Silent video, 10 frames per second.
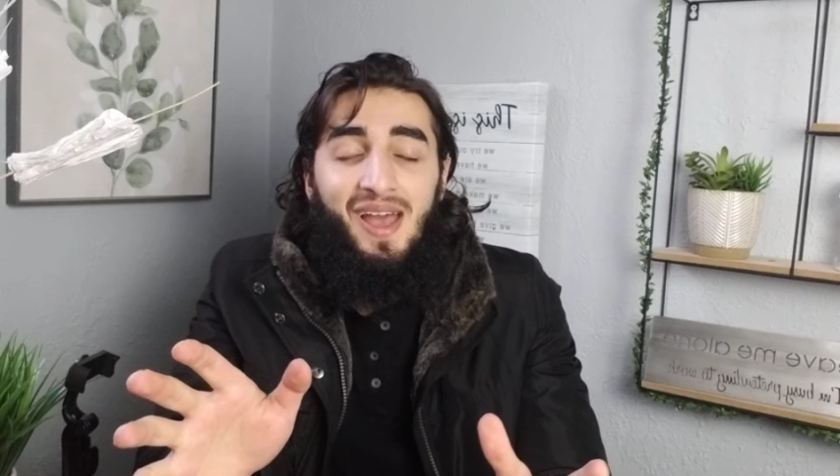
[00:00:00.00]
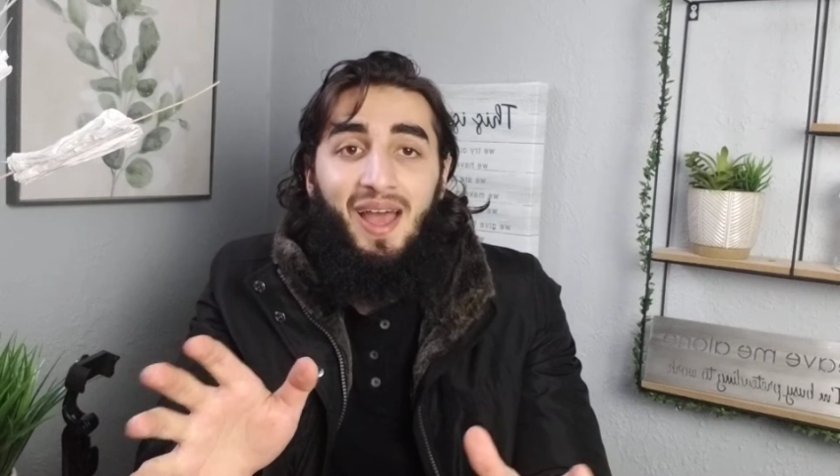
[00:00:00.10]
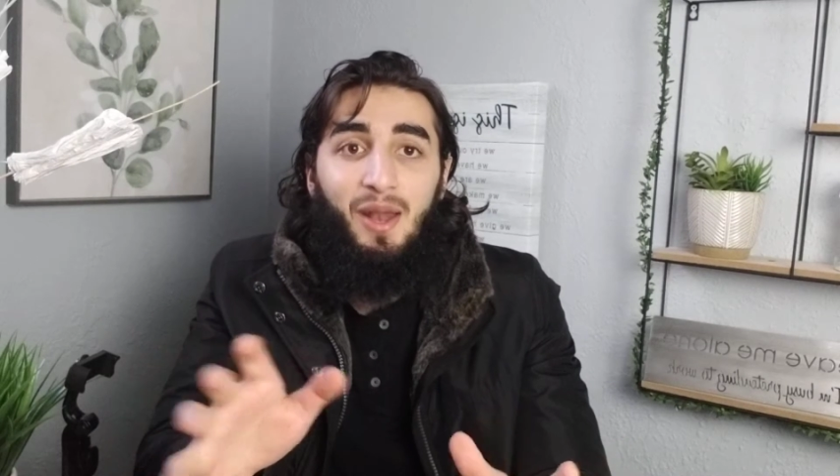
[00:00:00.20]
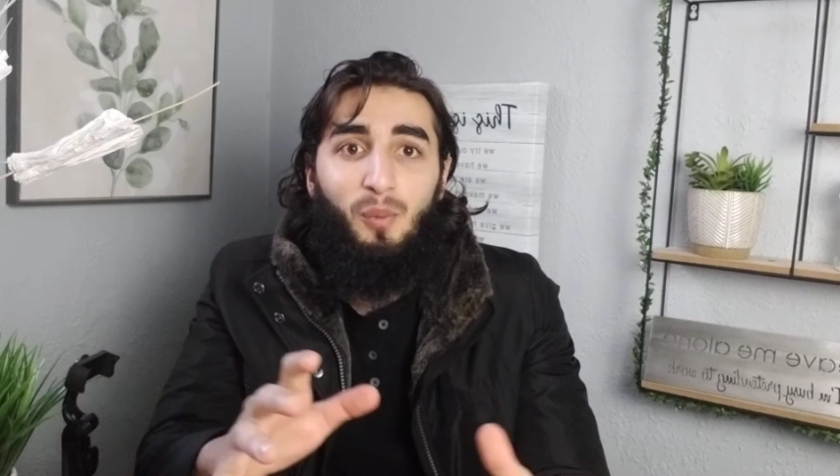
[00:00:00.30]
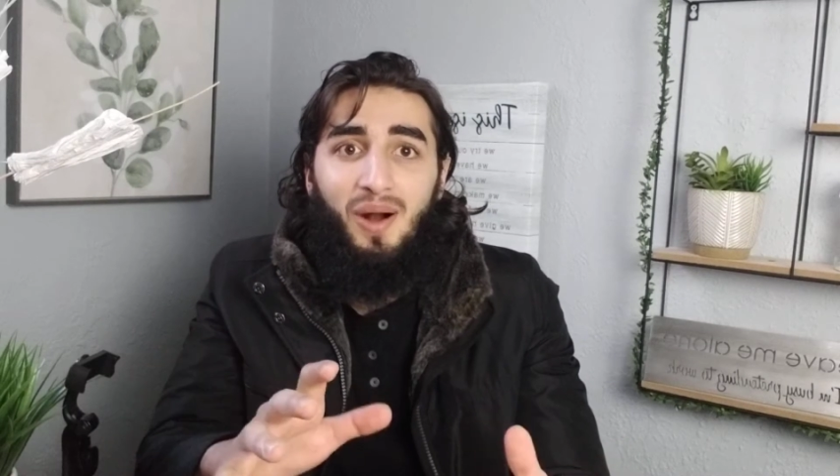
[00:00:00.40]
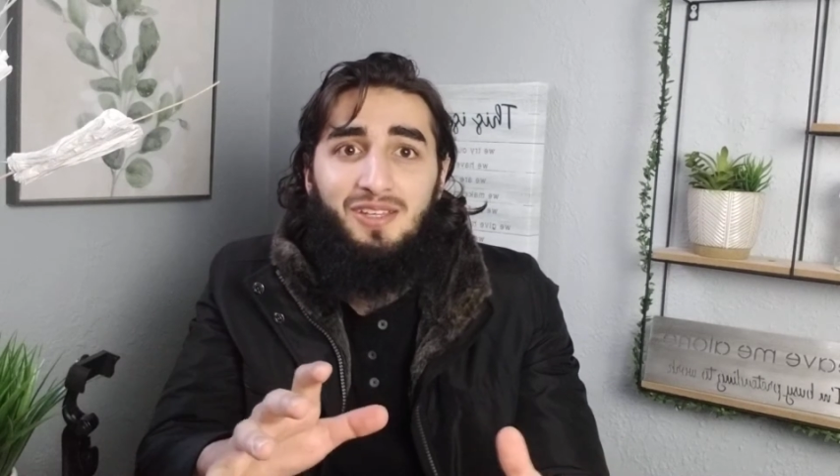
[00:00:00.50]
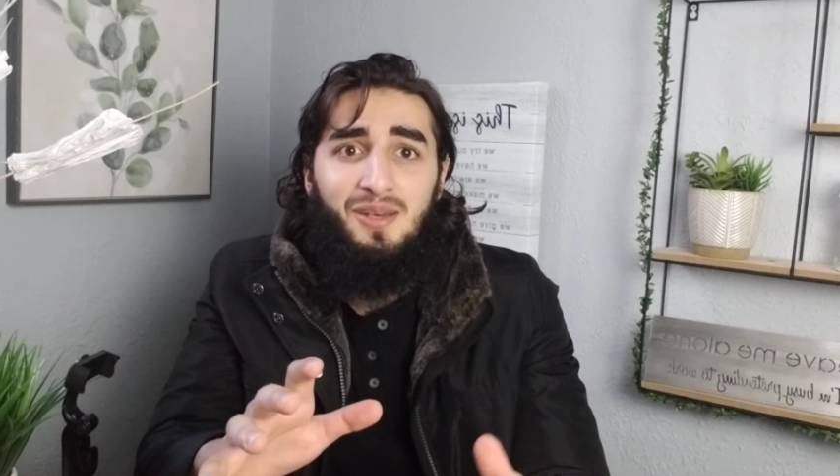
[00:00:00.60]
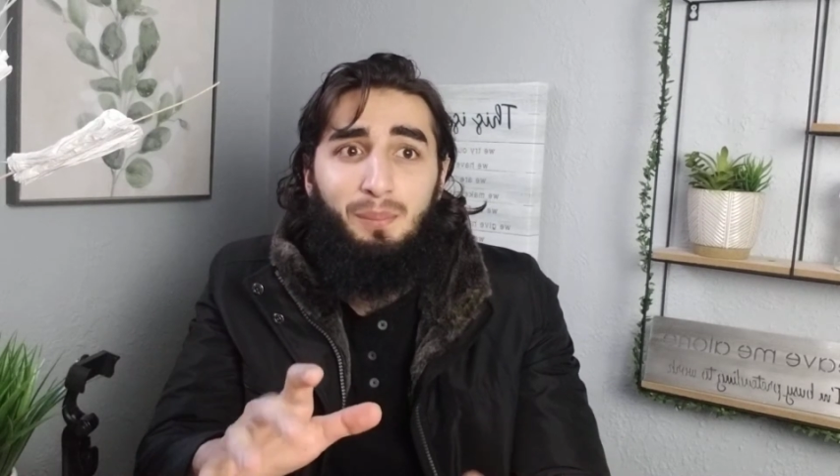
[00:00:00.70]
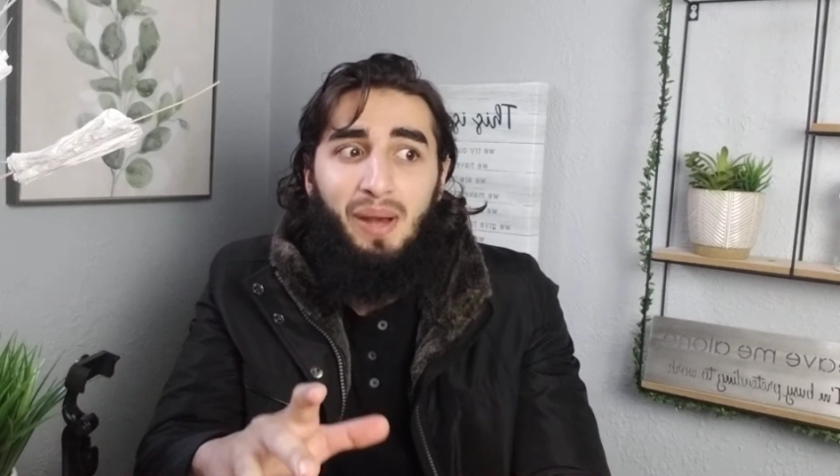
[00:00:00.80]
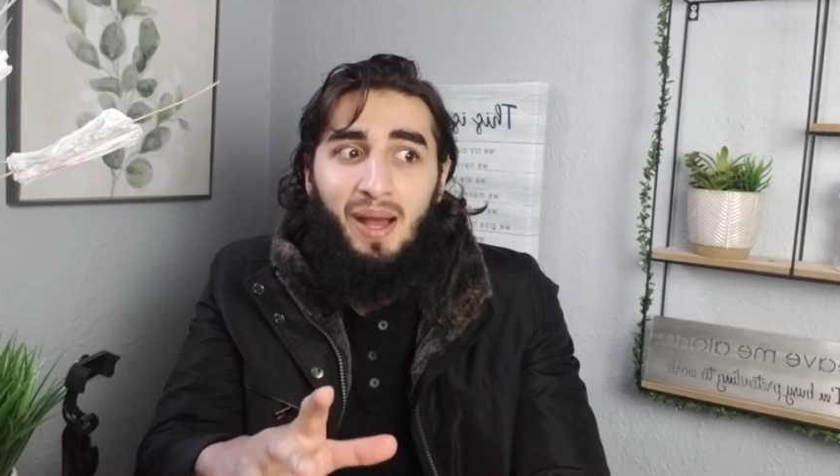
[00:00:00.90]
and watch
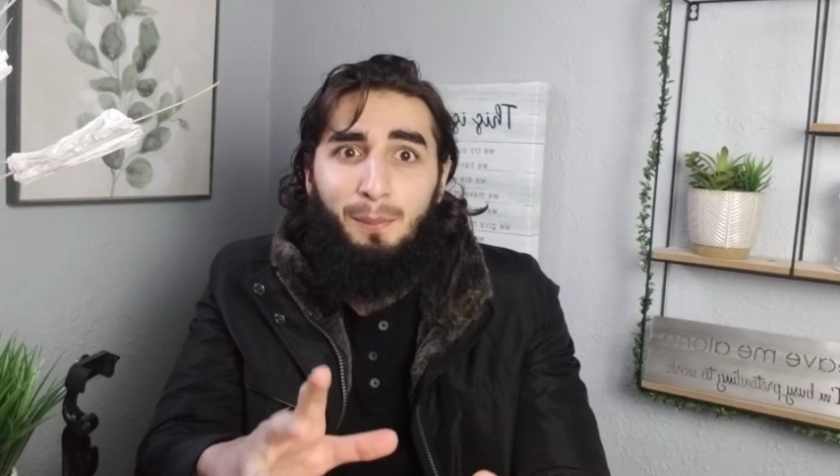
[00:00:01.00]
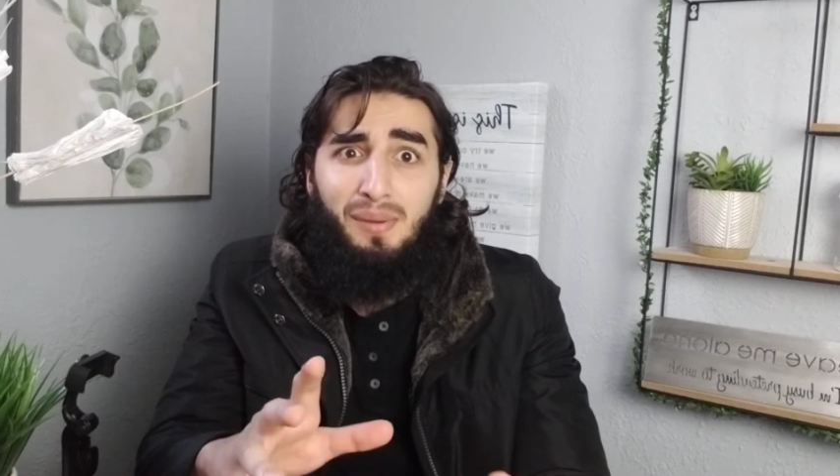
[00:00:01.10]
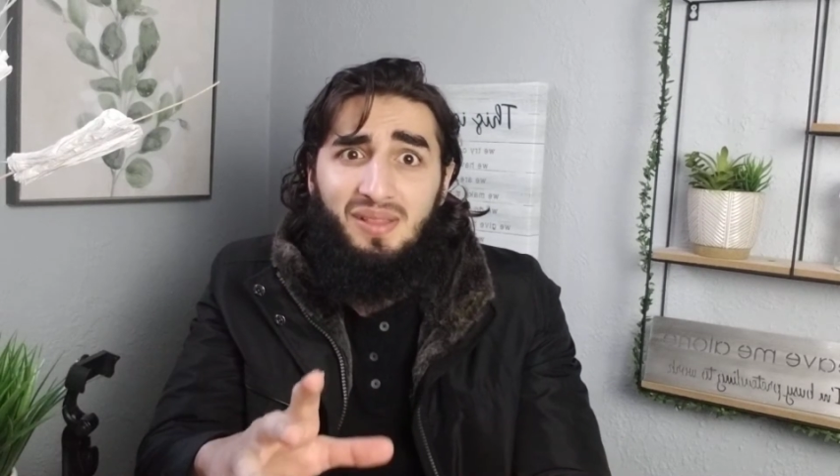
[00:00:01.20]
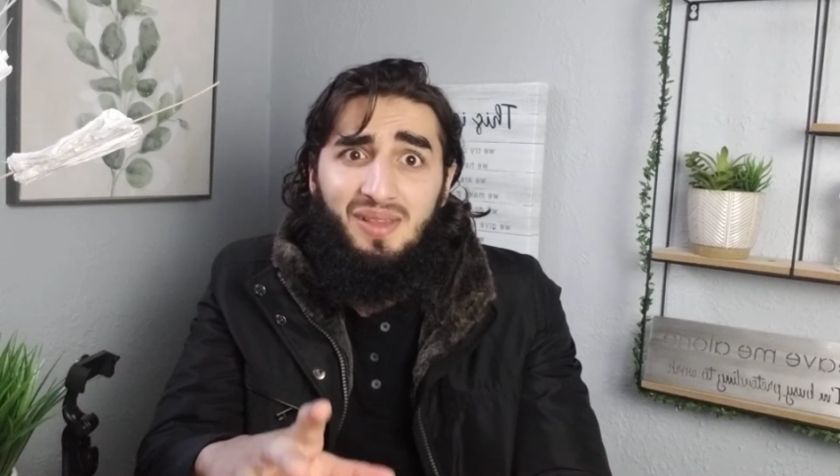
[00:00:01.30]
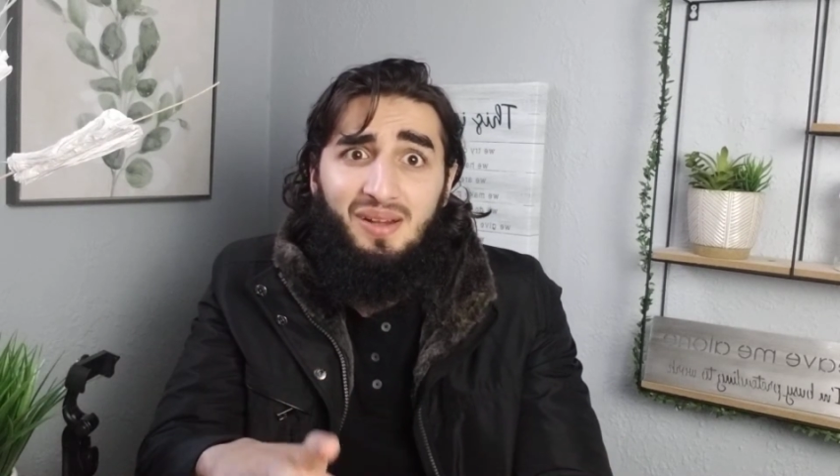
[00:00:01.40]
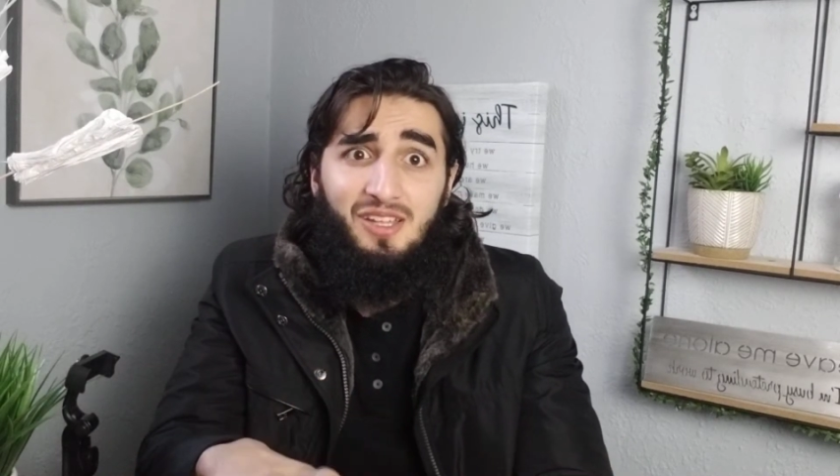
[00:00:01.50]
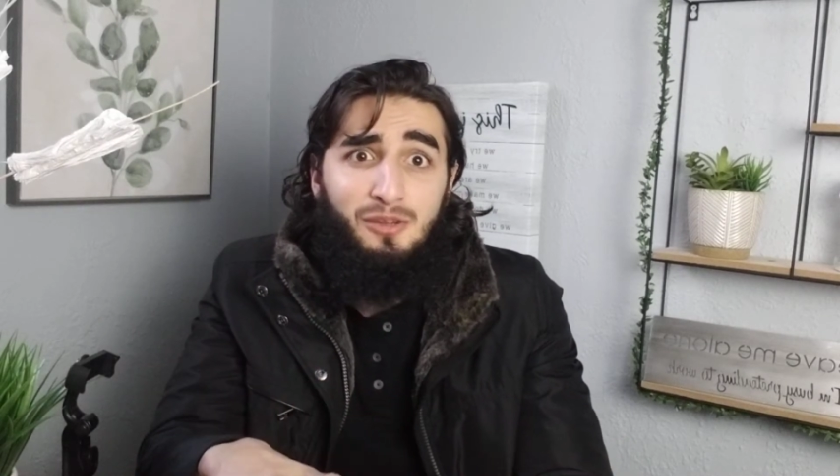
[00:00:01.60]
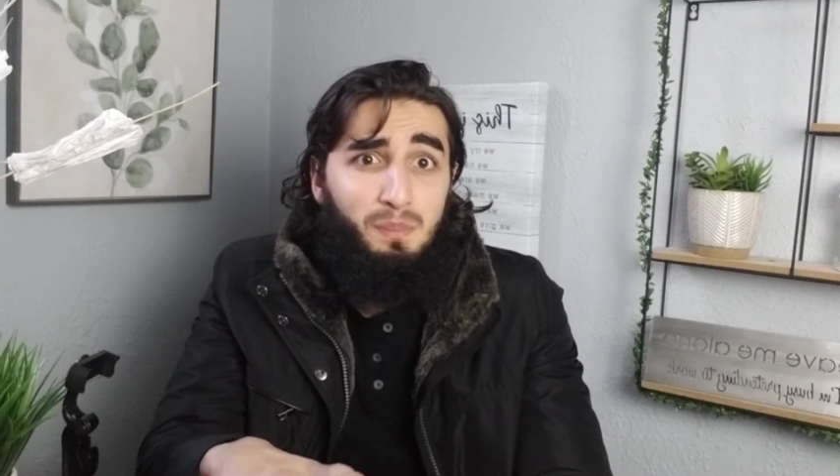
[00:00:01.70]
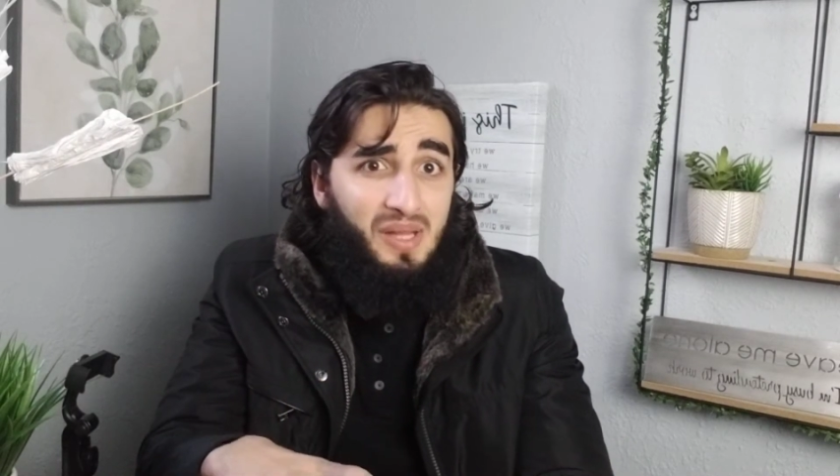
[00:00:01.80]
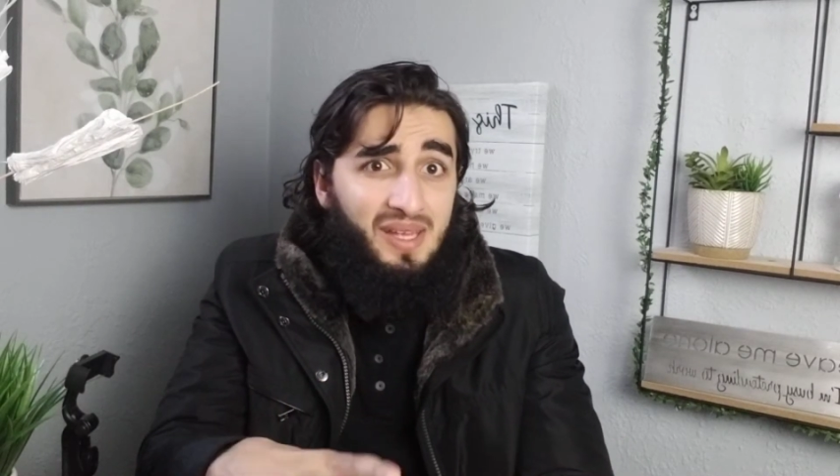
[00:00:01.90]
it back, but the
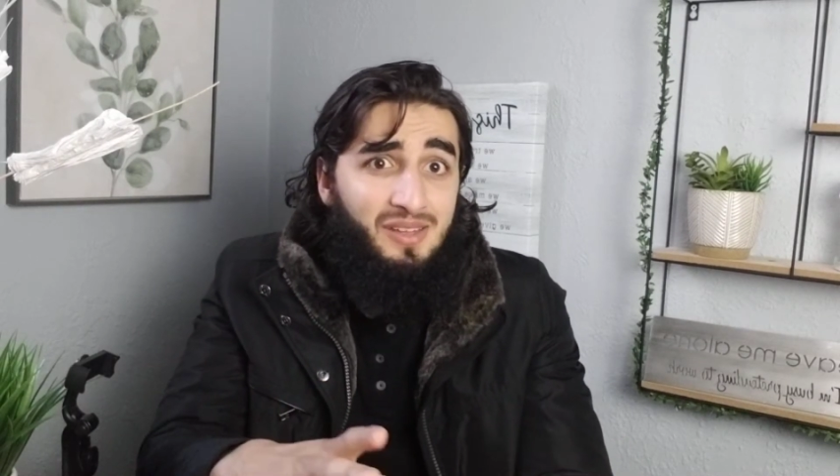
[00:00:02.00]
display